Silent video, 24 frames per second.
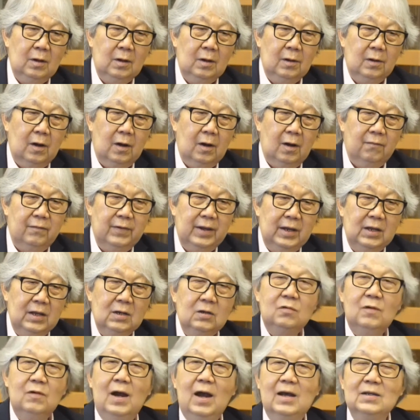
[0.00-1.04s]
of
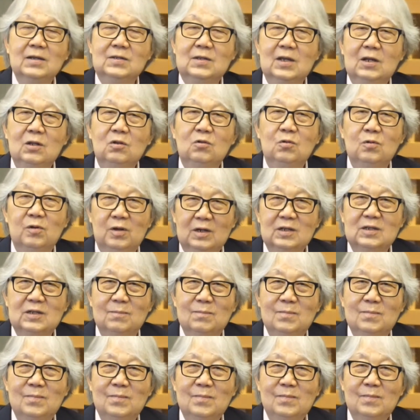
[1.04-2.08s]
intra-ASEAN
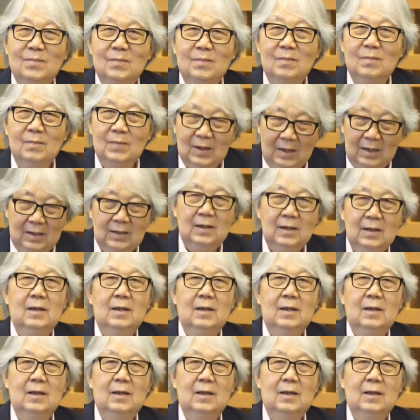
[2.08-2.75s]
tourism. Yeah.